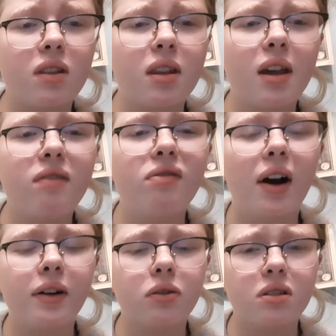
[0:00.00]
I had
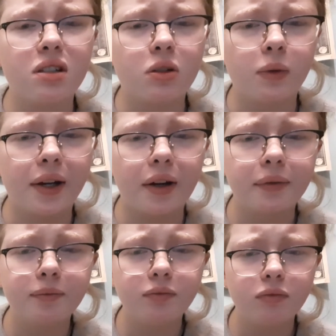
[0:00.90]
finals this week.
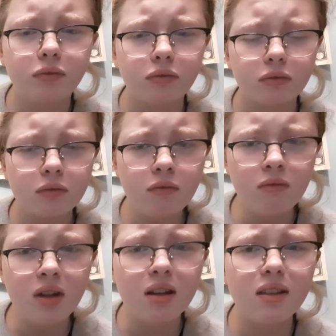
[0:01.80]

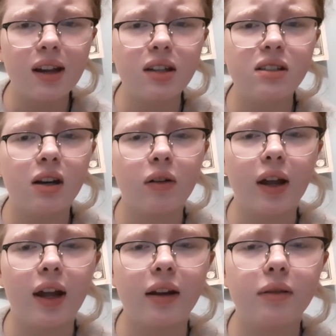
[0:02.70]
I think I did
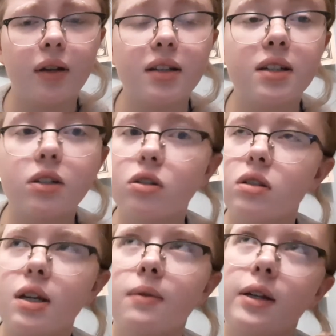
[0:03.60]
okay.
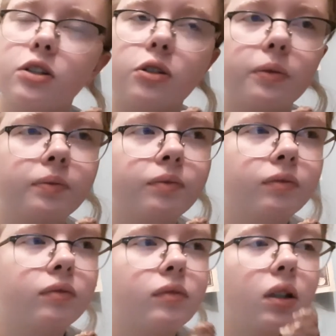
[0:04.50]
Same teacher,
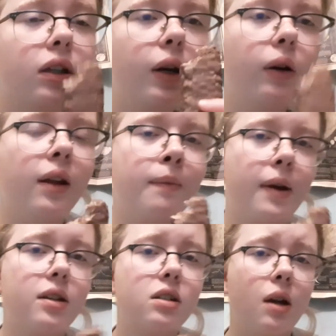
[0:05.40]
literally
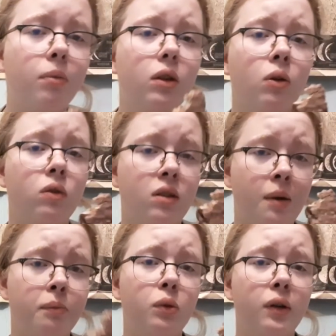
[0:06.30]
messed up the
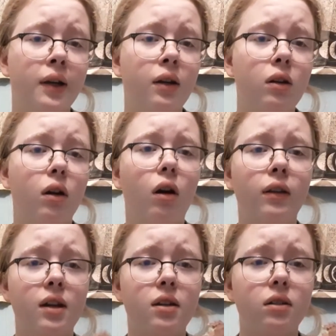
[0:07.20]
numbering on
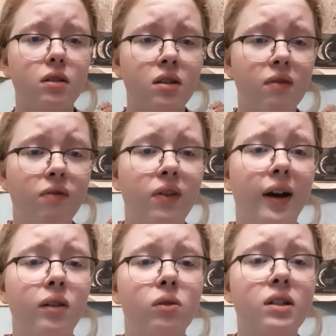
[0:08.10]
the
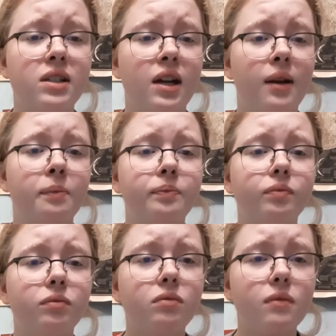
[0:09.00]
final exam
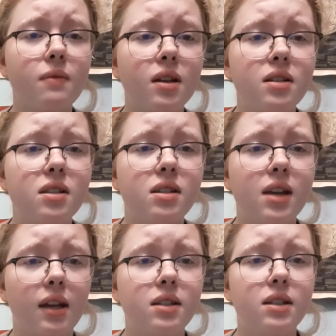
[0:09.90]

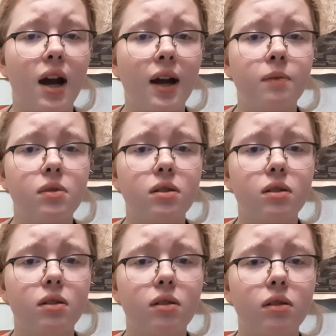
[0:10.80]
6 times.
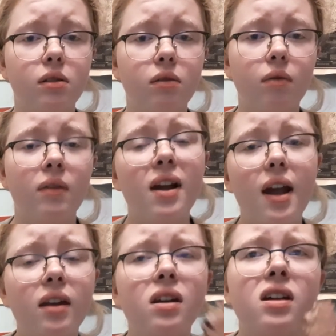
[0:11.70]

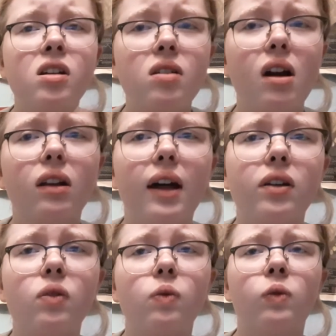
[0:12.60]
And you're not allowed
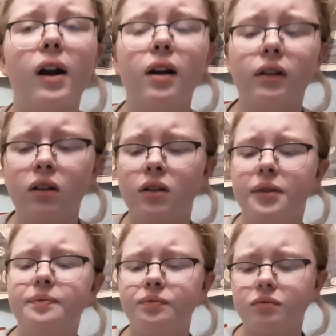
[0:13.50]
to write on the
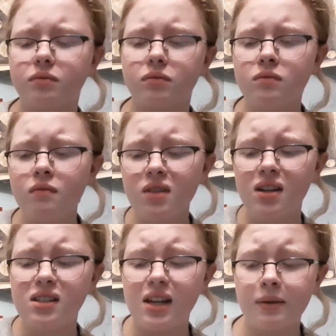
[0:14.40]

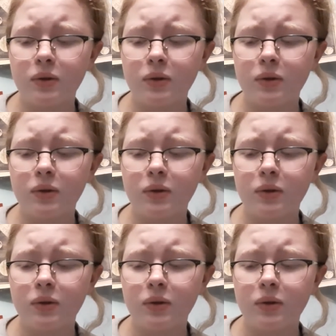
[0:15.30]
exam